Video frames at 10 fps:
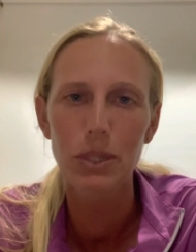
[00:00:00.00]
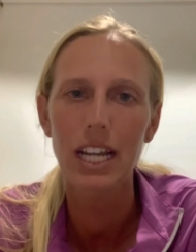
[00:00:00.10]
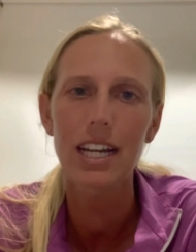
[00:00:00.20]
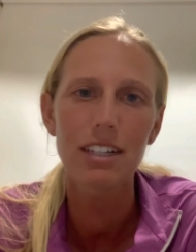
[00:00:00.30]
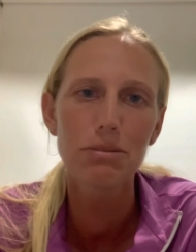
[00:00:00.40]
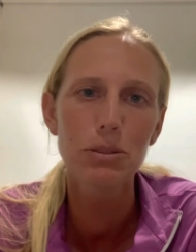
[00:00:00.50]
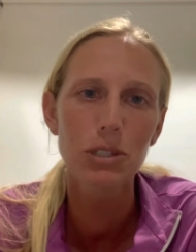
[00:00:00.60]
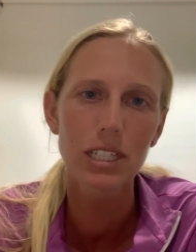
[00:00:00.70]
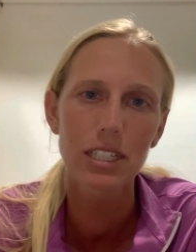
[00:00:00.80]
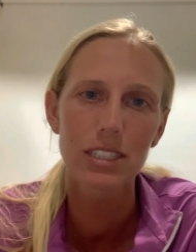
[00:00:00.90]
We have been
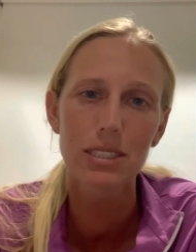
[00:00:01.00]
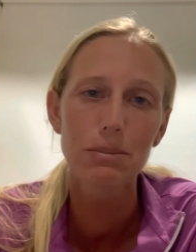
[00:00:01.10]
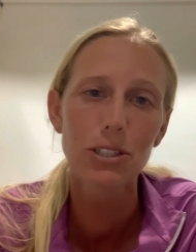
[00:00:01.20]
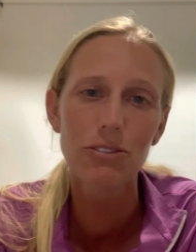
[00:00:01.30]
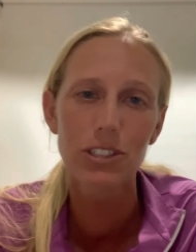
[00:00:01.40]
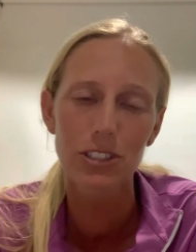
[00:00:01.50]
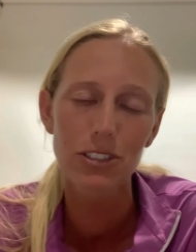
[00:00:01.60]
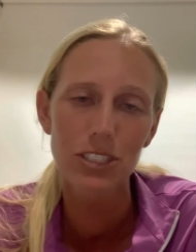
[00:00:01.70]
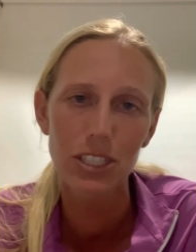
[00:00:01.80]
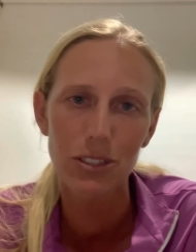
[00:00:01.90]
working on some low
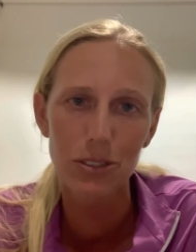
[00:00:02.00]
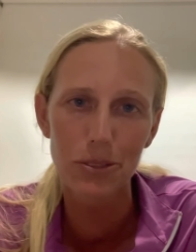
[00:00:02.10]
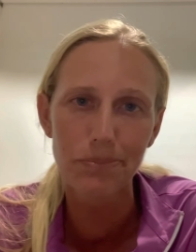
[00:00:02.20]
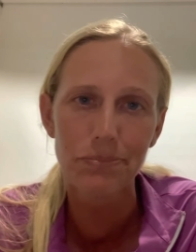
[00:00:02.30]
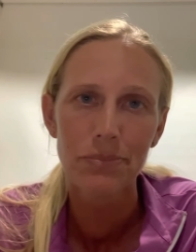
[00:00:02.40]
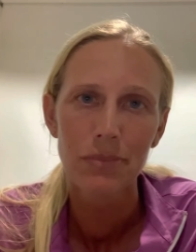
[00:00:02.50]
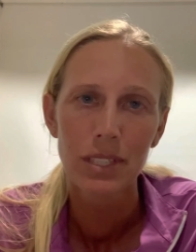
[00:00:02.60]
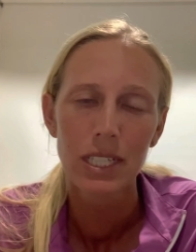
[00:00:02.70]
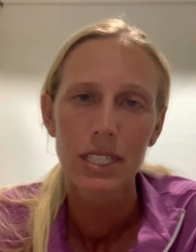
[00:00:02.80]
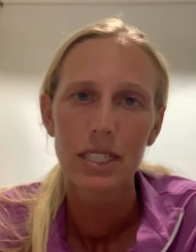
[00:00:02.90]
verticals at home.
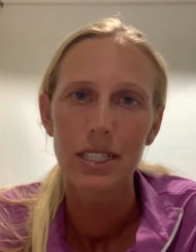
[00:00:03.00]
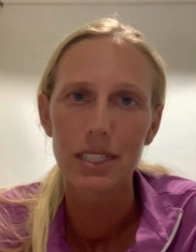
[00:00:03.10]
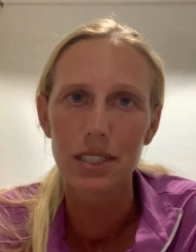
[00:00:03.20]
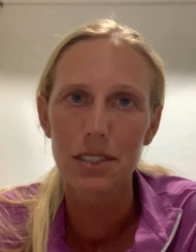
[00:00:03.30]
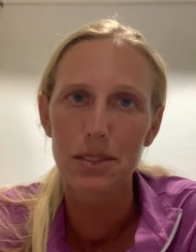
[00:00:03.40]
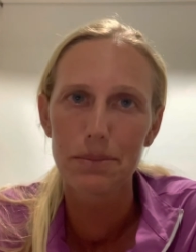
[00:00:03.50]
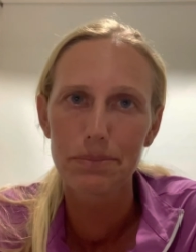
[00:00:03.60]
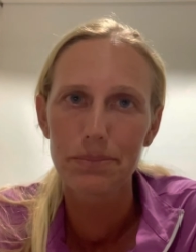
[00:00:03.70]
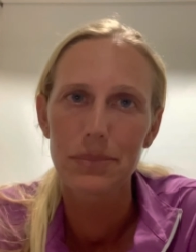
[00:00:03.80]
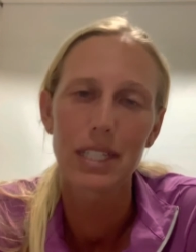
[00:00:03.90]

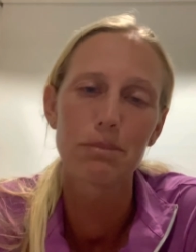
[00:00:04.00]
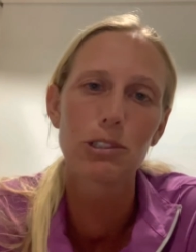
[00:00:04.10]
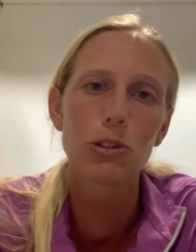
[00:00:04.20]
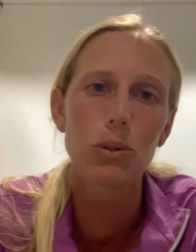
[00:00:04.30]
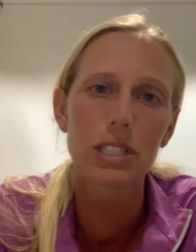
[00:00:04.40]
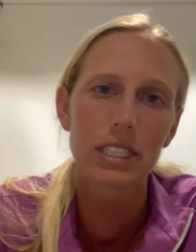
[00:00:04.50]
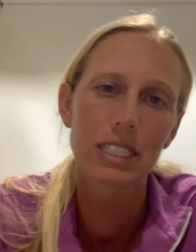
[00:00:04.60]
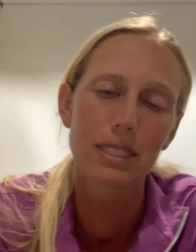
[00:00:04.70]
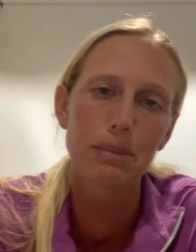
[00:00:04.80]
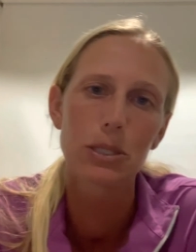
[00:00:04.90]
Um, and I'm recording
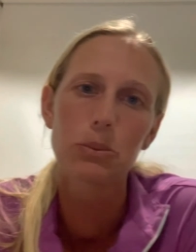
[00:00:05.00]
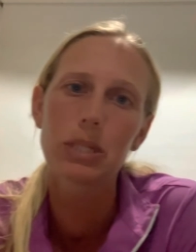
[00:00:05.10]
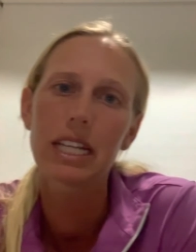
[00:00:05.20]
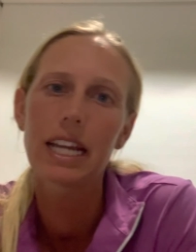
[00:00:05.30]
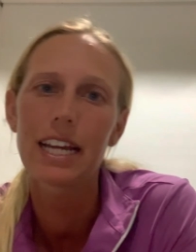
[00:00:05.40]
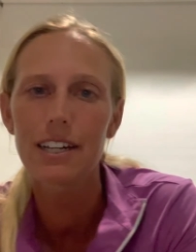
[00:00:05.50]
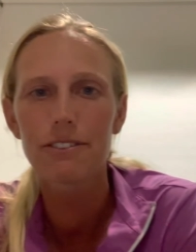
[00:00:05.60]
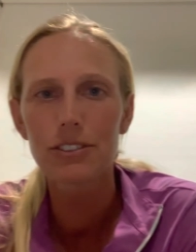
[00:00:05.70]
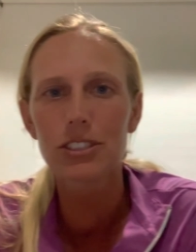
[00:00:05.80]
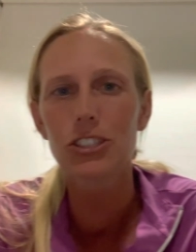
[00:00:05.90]
this about a week
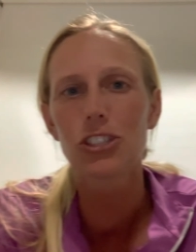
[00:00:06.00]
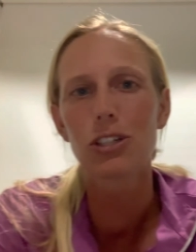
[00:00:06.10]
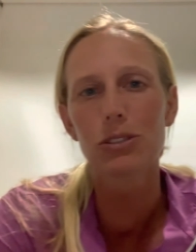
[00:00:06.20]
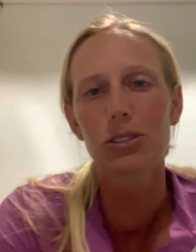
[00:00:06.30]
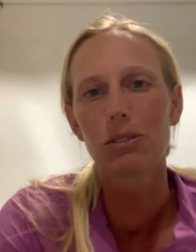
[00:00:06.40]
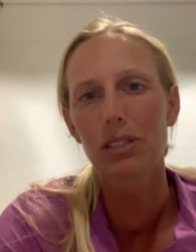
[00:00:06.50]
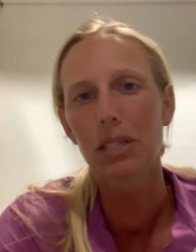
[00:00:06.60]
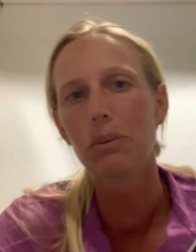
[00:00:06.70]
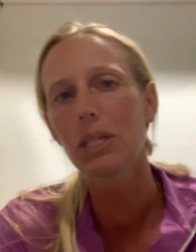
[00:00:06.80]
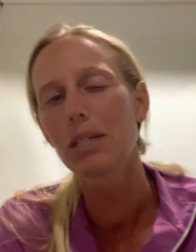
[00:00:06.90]
after the show, so only a
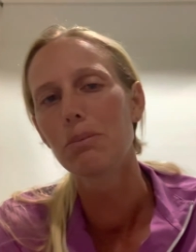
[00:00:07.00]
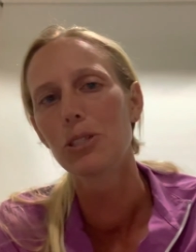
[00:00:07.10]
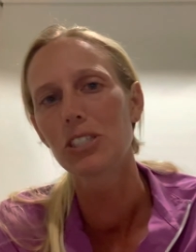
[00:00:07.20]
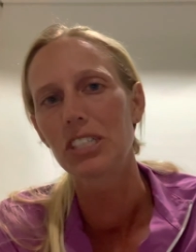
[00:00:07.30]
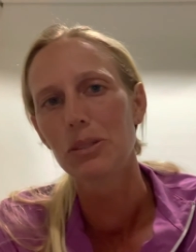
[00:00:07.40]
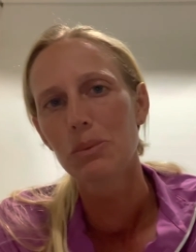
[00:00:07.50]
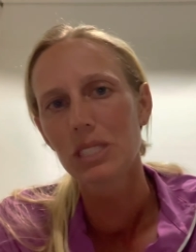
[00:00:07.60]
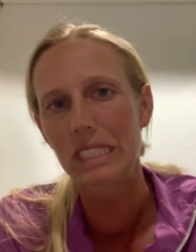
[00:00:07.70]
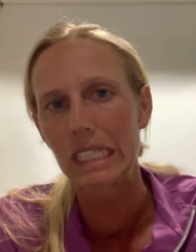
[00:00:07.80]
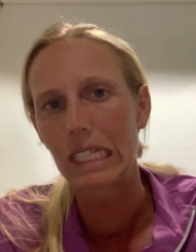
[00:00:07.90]
week more till
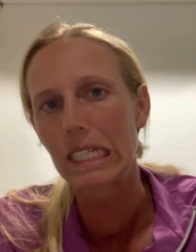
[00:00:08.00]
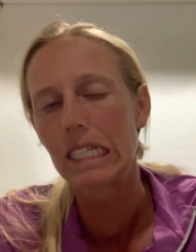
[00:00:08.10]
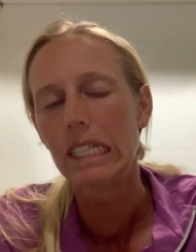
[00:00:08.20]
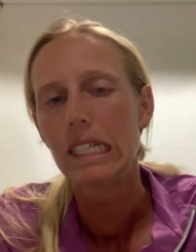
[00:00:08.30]
Woodside.